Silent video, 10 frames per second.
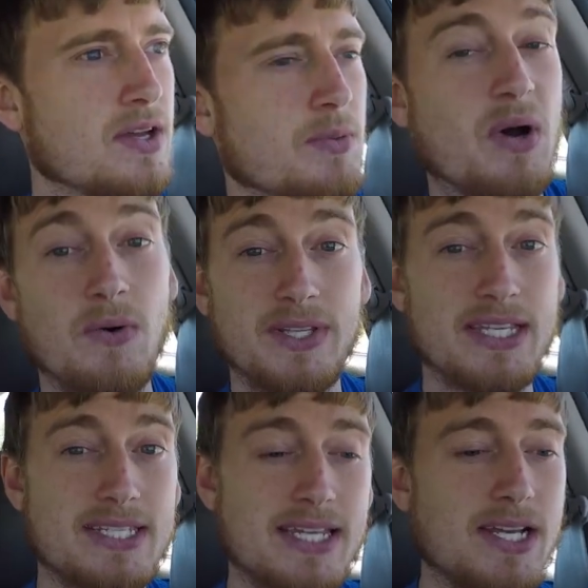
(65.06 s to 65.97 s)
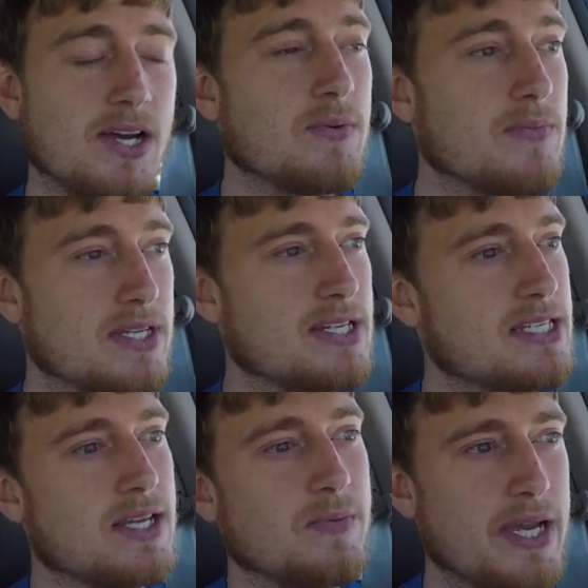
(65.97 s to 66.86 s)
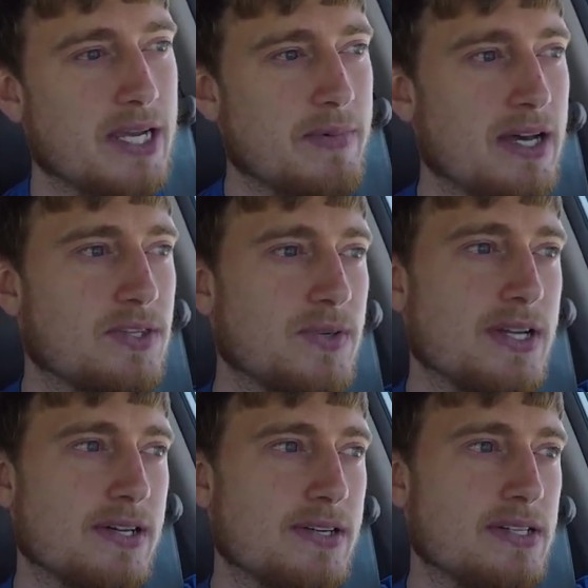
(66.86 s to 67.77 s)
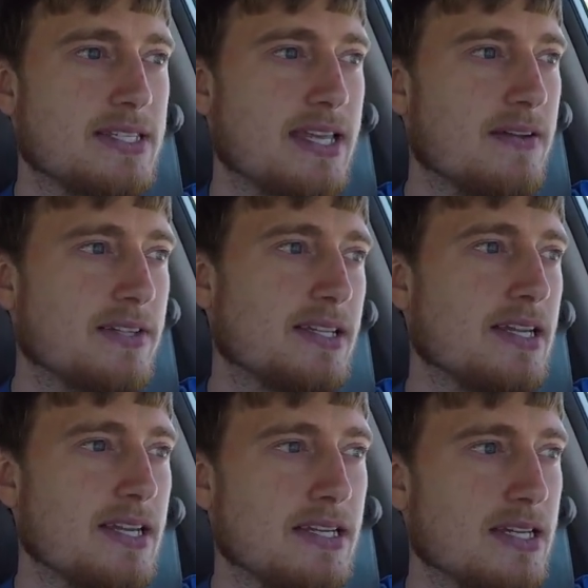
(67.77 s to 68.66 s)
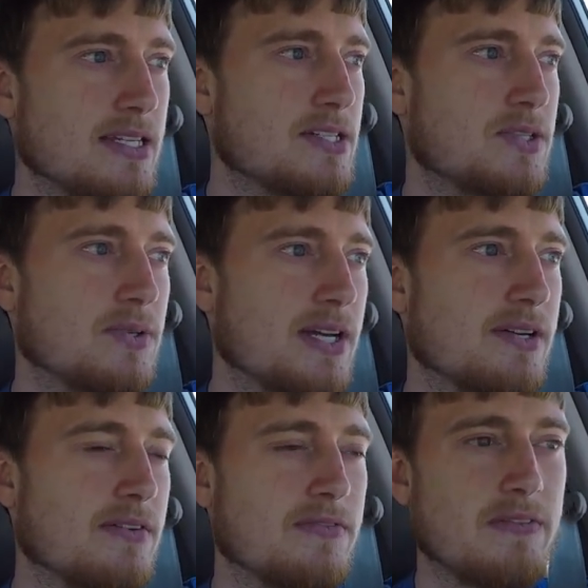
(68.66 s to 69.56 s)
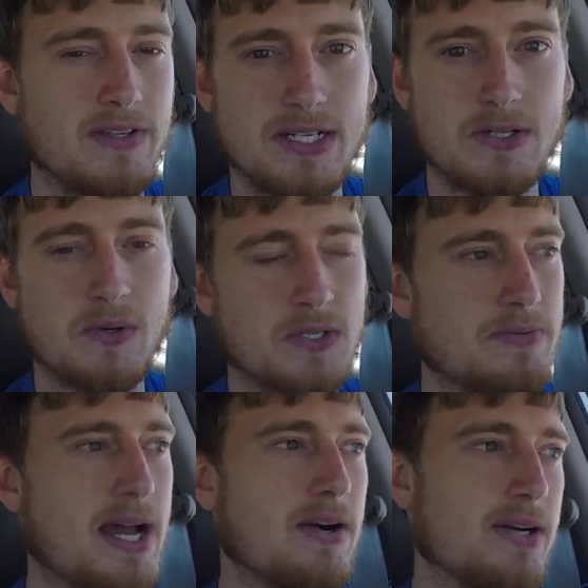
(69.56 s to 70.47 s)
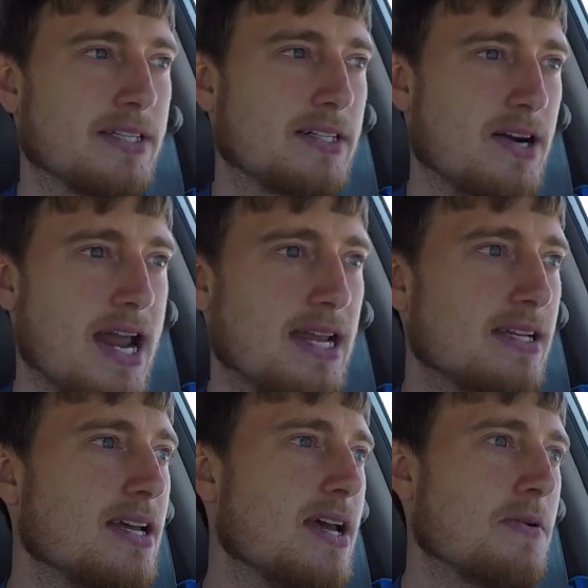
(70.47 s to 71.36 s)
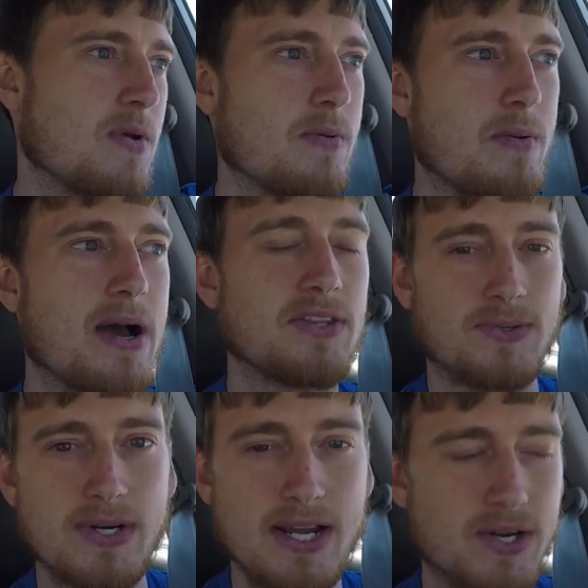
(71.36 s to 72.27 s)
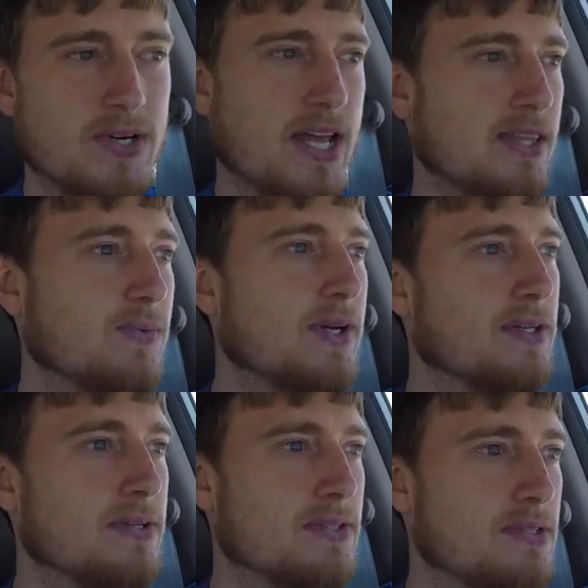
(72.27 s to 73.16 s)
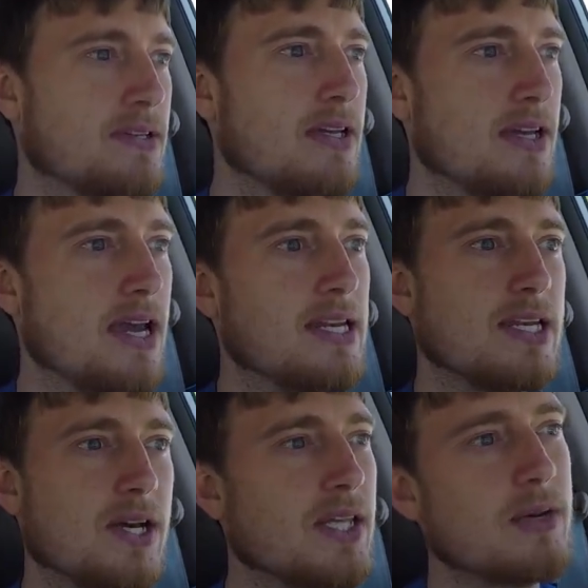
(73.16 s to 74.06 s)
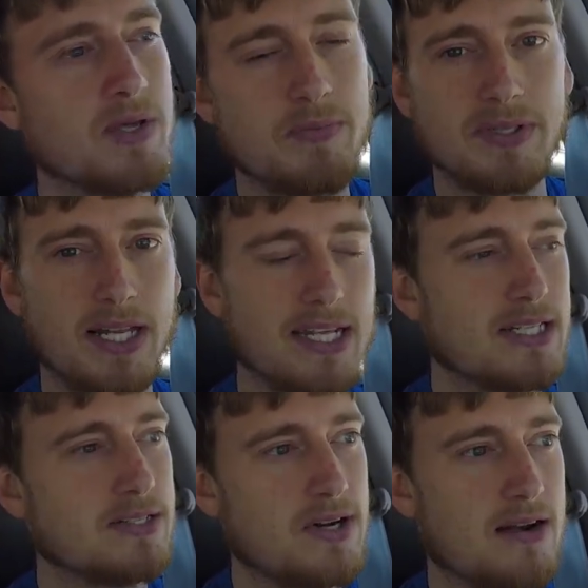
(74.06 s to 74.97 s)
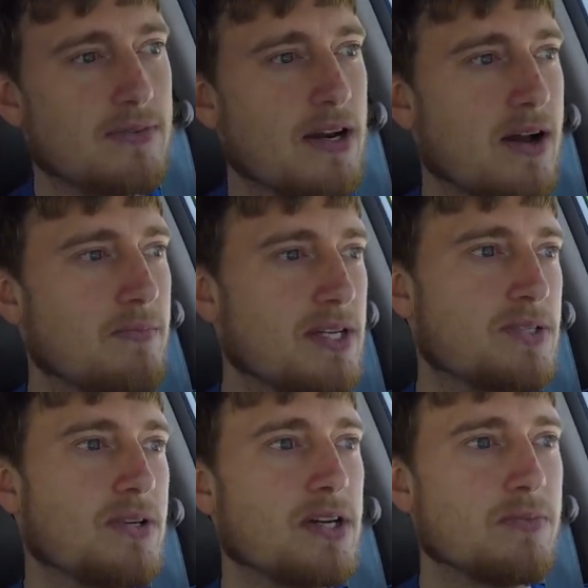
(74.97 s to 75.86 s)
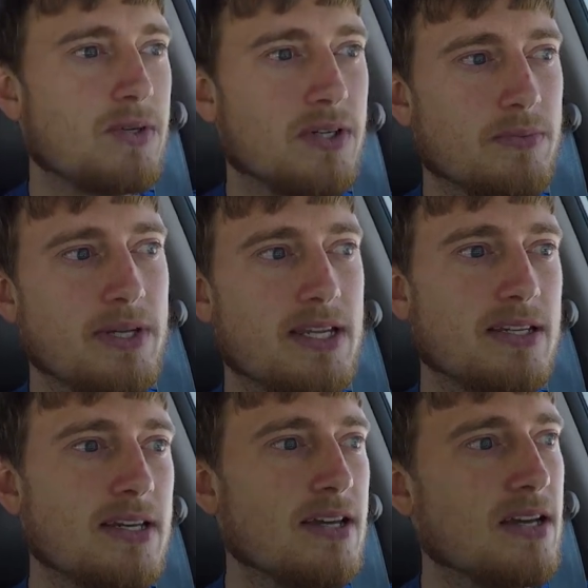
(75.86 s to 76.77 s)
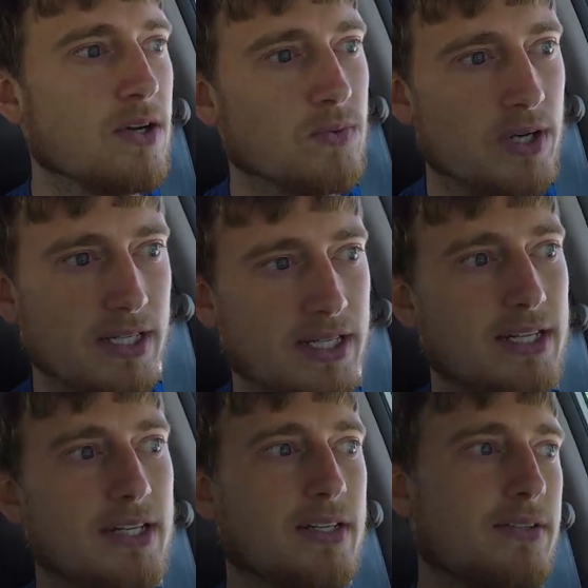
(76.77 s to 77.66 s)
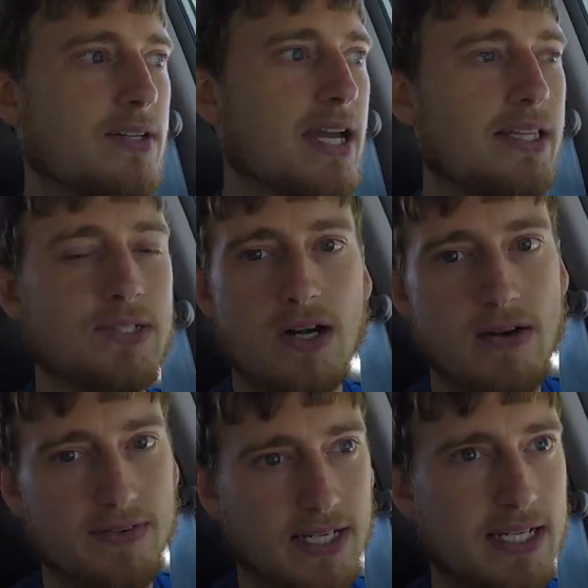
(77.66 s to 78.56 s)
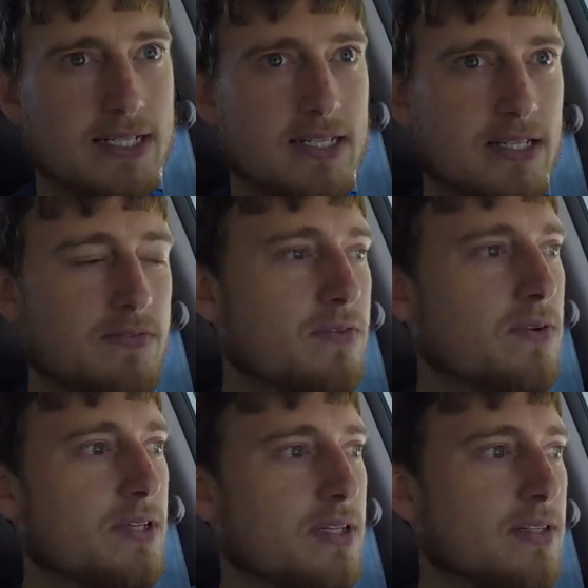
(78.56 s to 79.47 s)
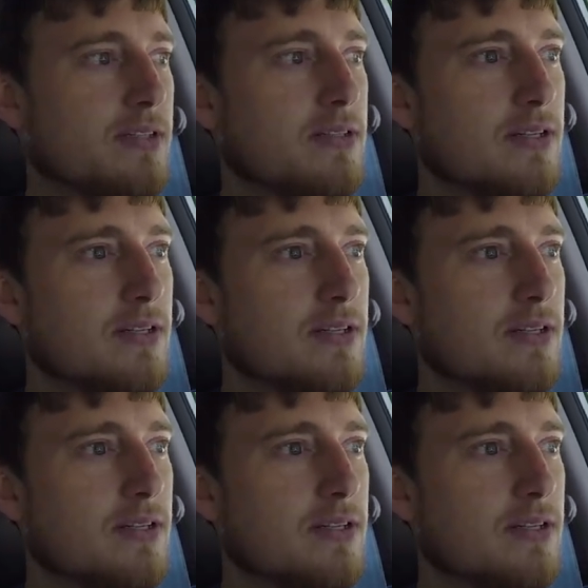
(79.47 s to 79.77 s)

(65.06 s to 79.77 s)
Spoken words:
But with this setup, it should still make about 370-ish, 350-ish horsepower at the crank, maybe about 300 at the wheels. And you know, that'll be plenty to drive around, be streetable. It'll be really good under daily driving conditions for the